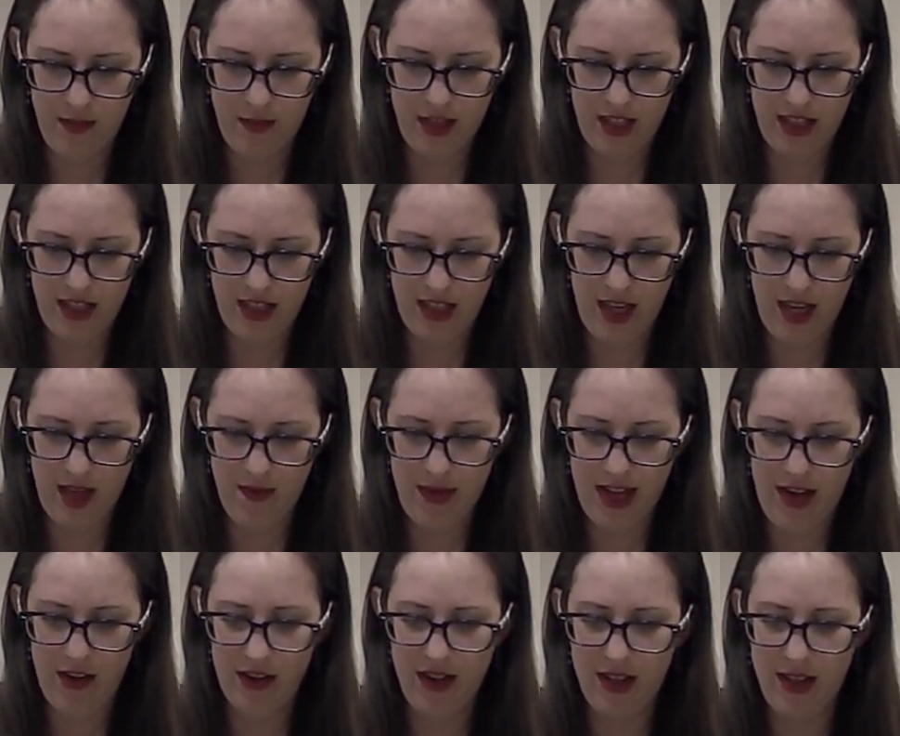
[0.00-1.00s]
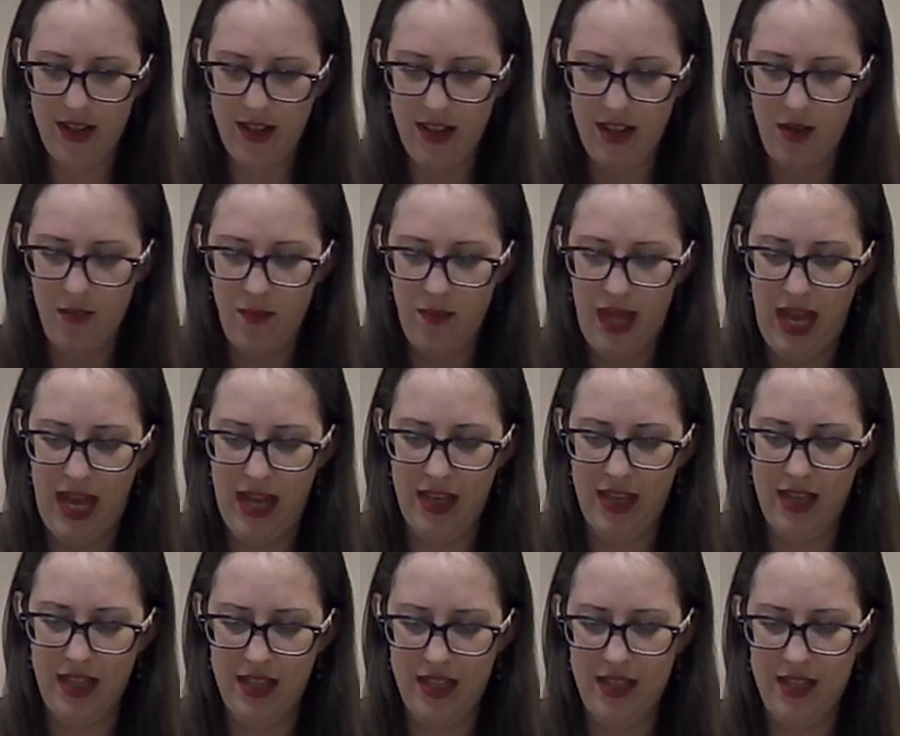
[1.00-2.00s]
I'm going to come out the
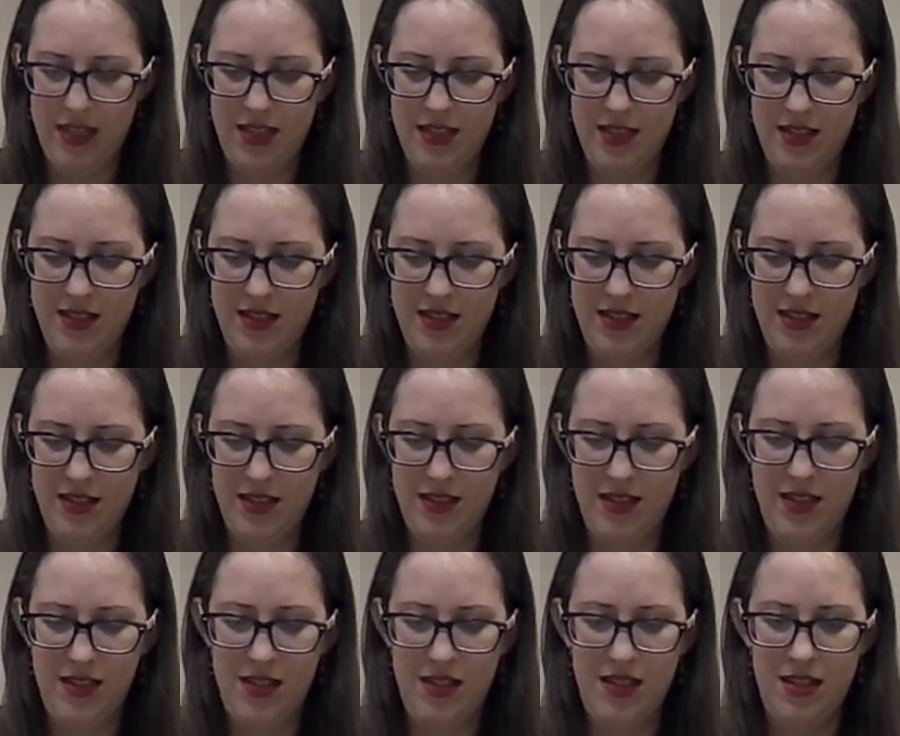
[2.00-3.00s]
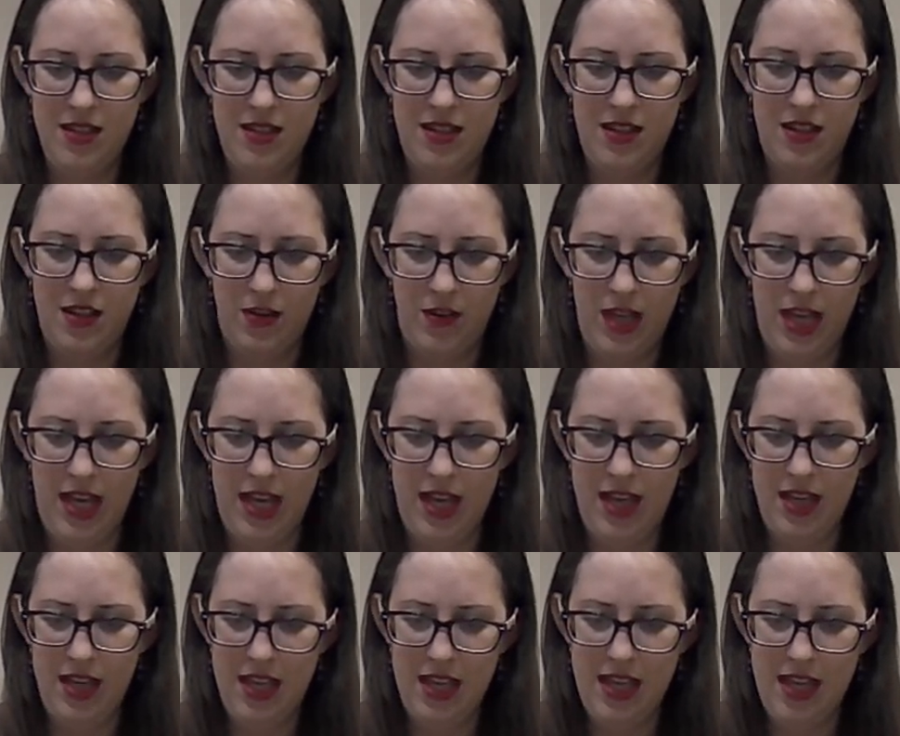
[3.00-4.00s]
back.
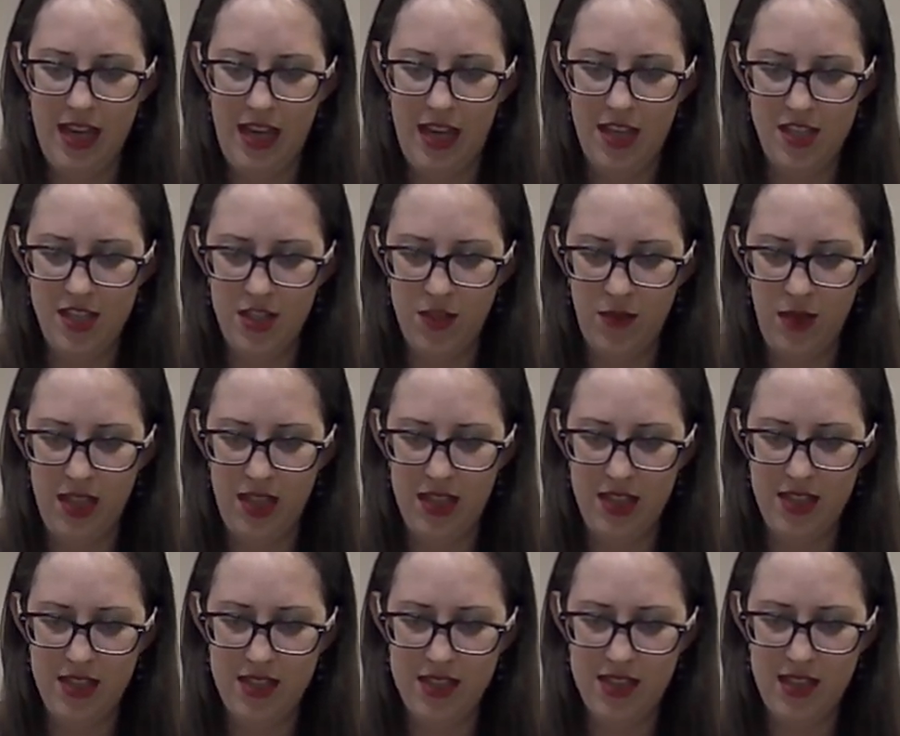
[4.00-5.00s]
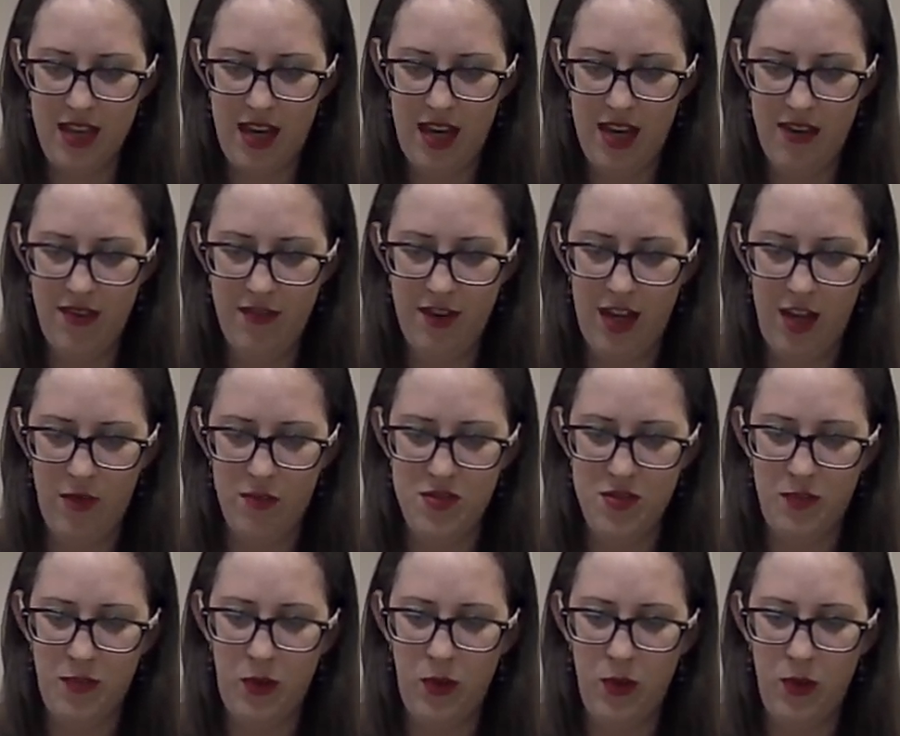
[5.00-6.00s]
Okay, and doing this kind of
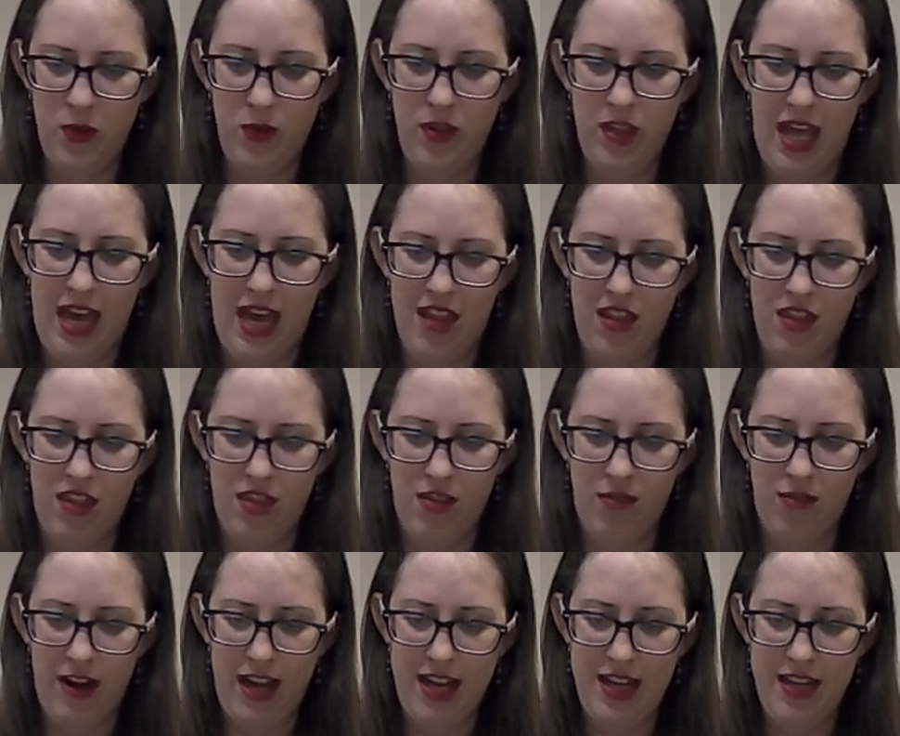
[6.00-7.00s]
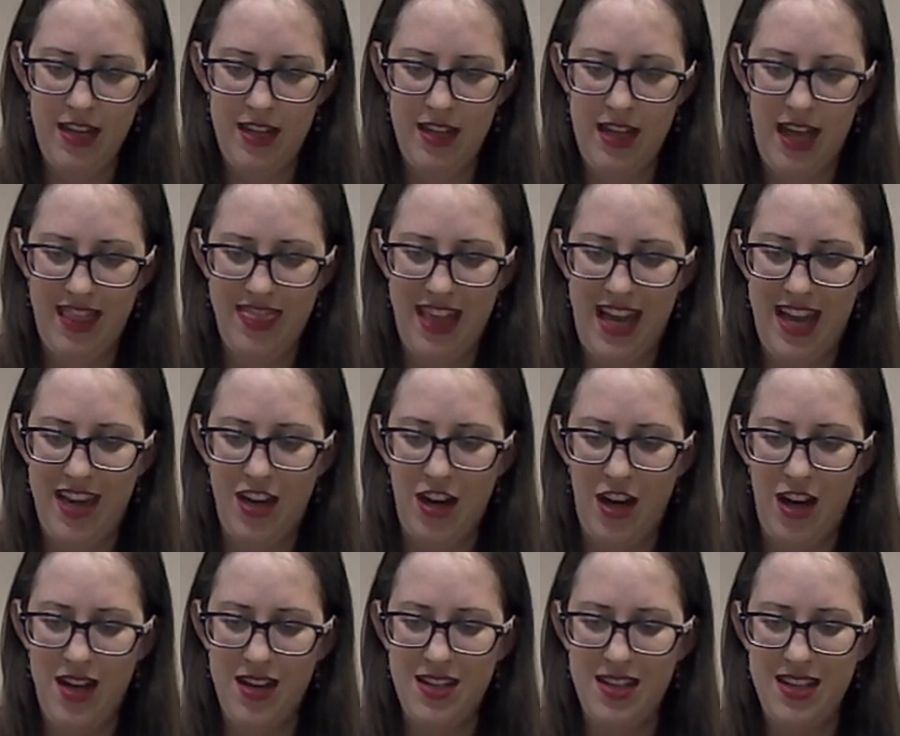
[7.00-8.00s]
helps pull that thread and that
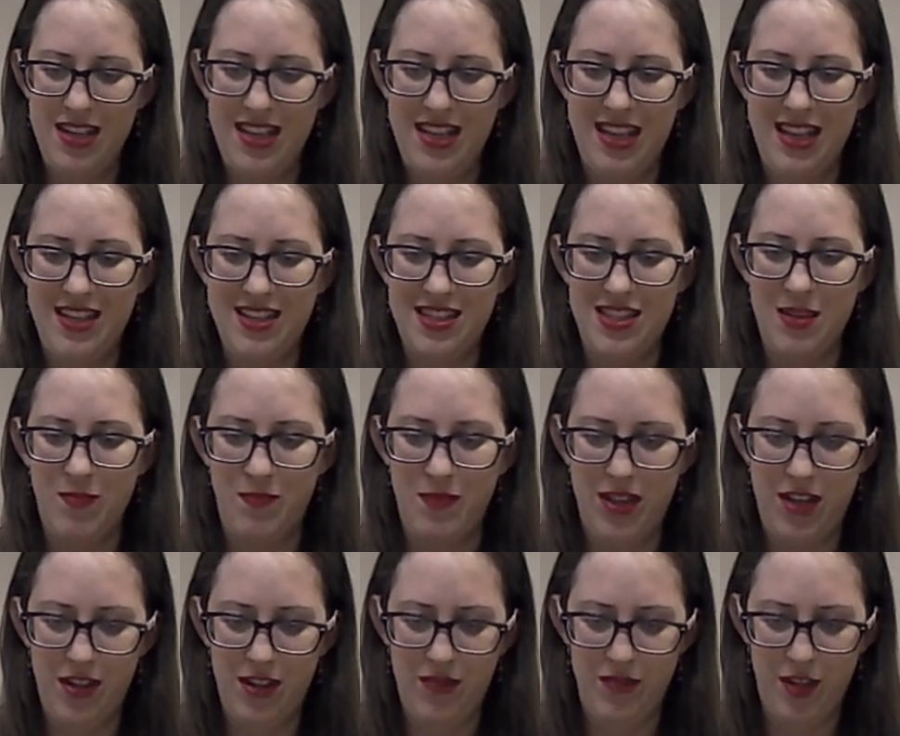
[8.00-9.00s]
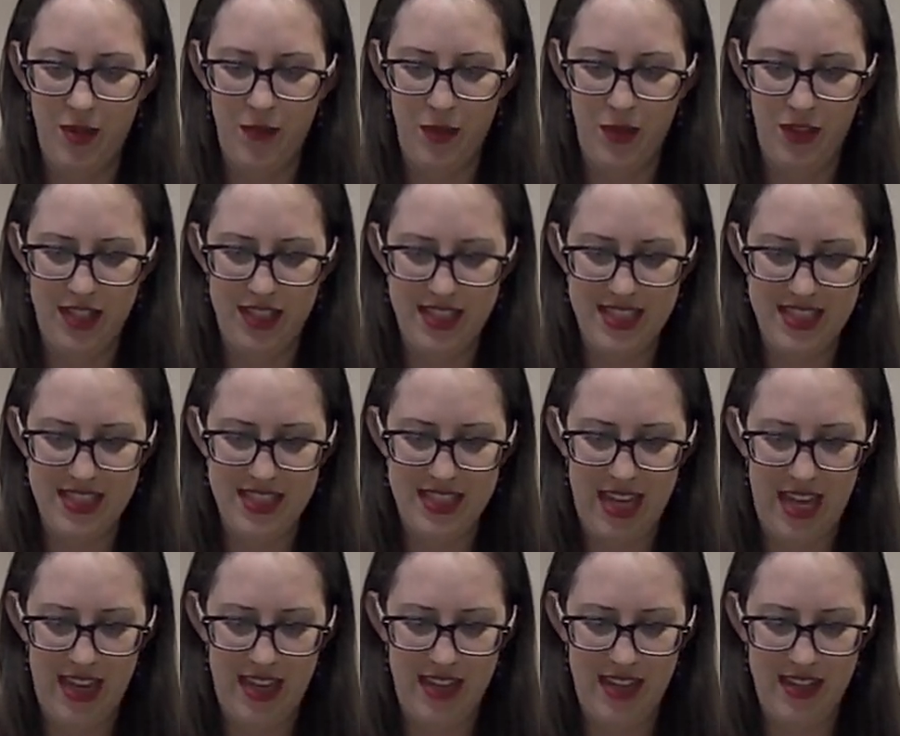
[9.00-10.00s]
knot into the middle of your book
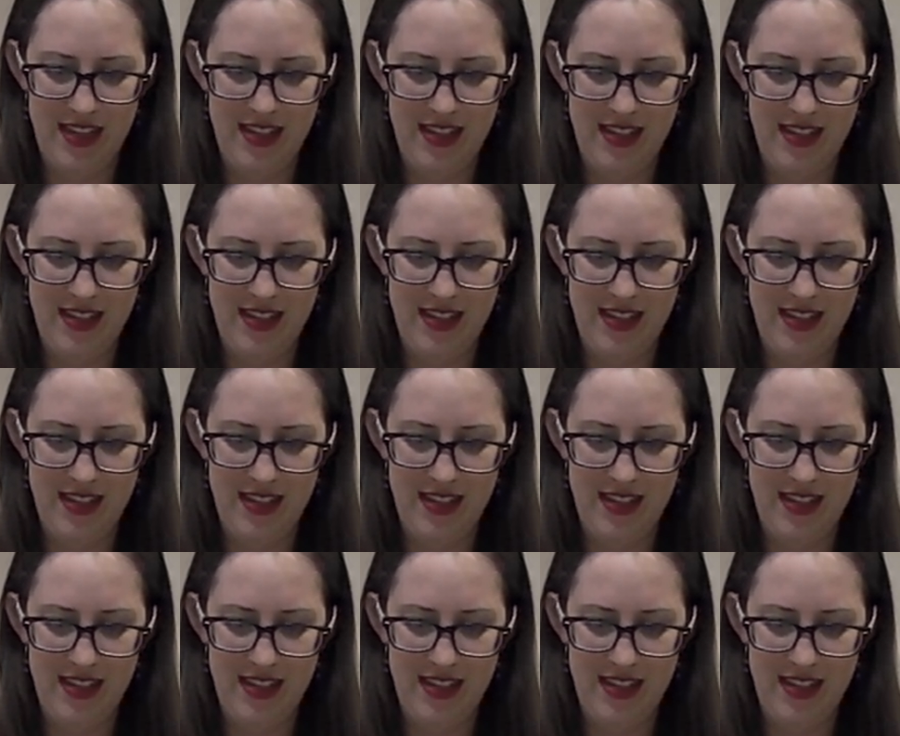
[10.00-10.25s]
instead.